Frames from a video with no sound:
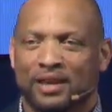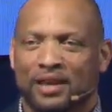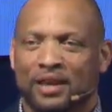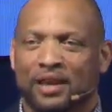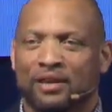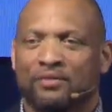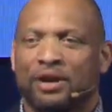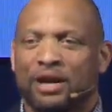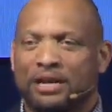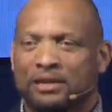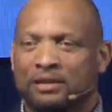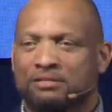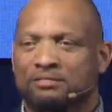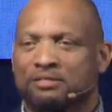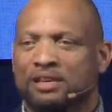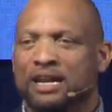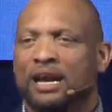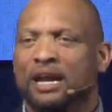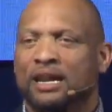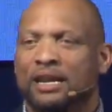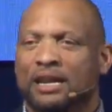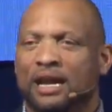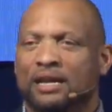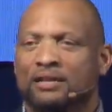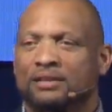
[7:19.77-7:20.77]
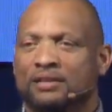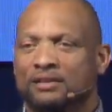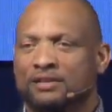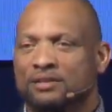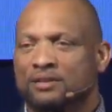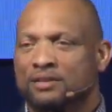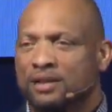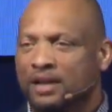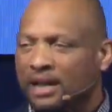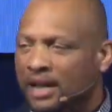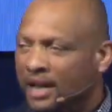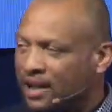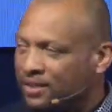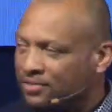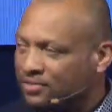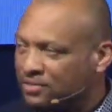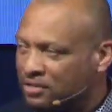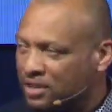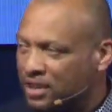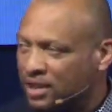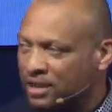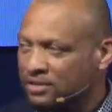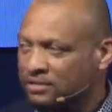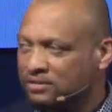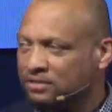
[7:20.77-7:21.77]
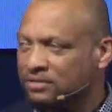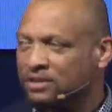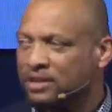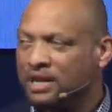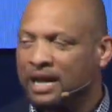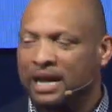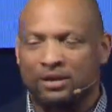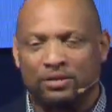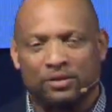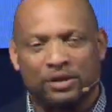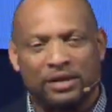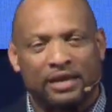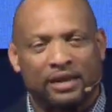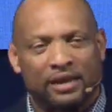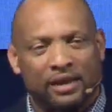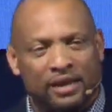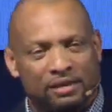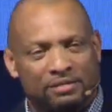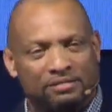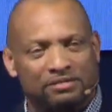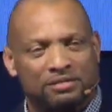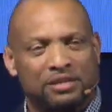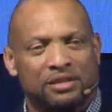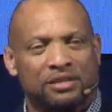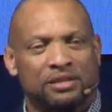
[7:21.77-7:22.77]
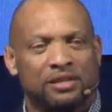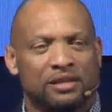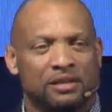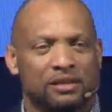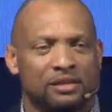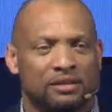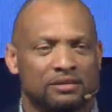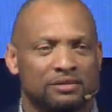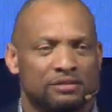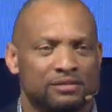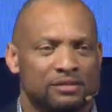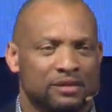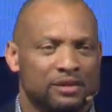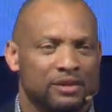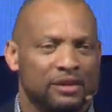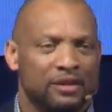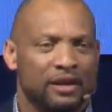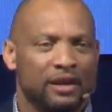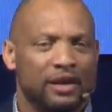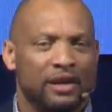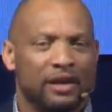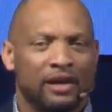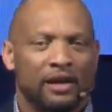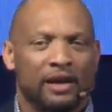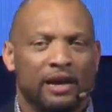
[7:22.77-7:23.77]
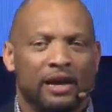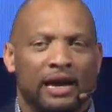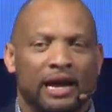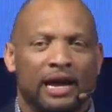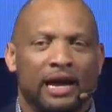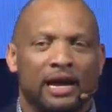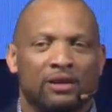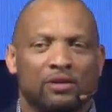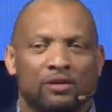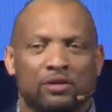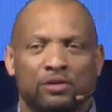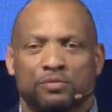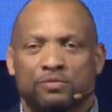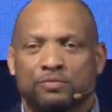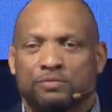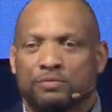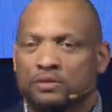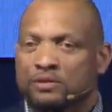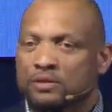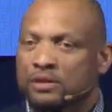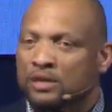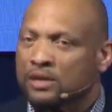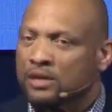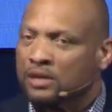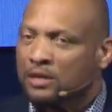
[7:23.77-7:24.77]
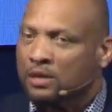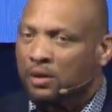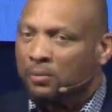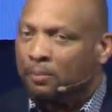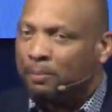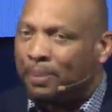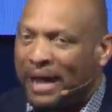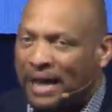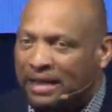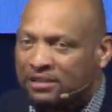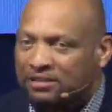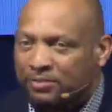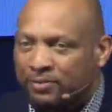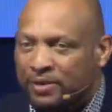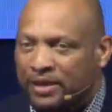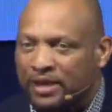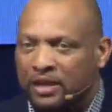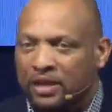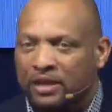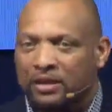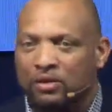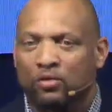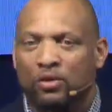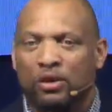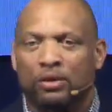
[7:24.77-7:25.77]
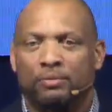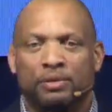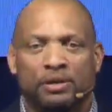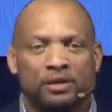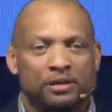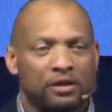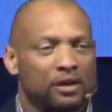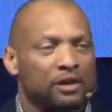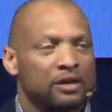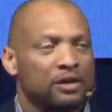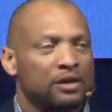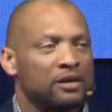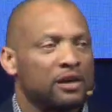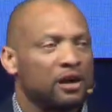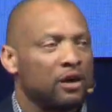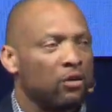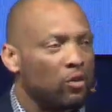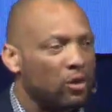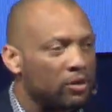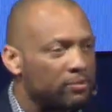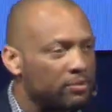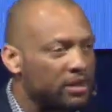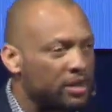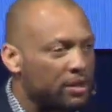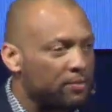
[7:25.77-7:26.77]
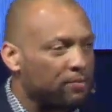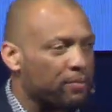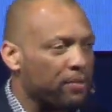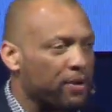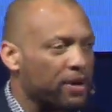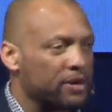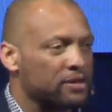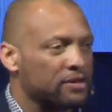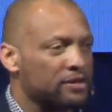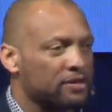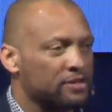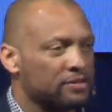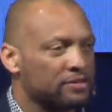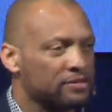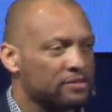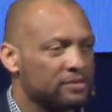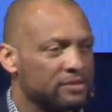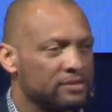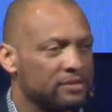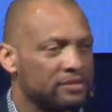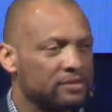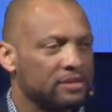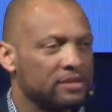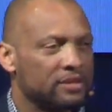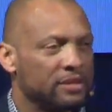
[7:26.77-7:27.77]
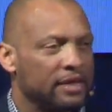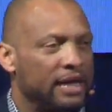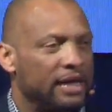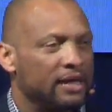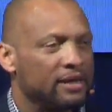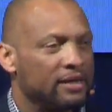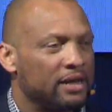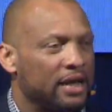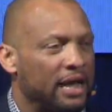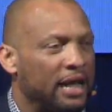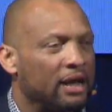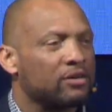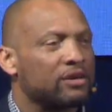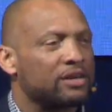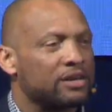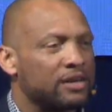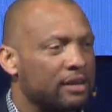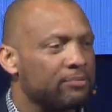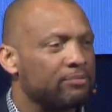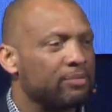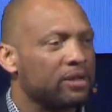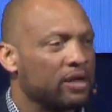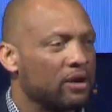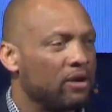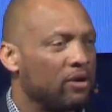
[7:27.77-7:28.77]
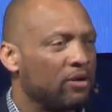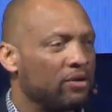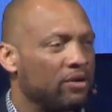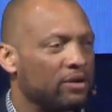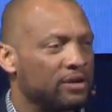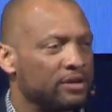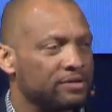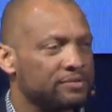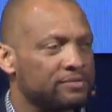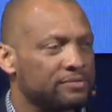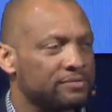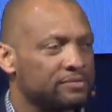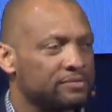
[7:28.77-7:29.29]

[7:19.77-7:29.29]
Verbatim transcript: If I decide not to have sex, I don't get STDs, I don't possibly get a woman or a woman get pregnant, how could that be hard?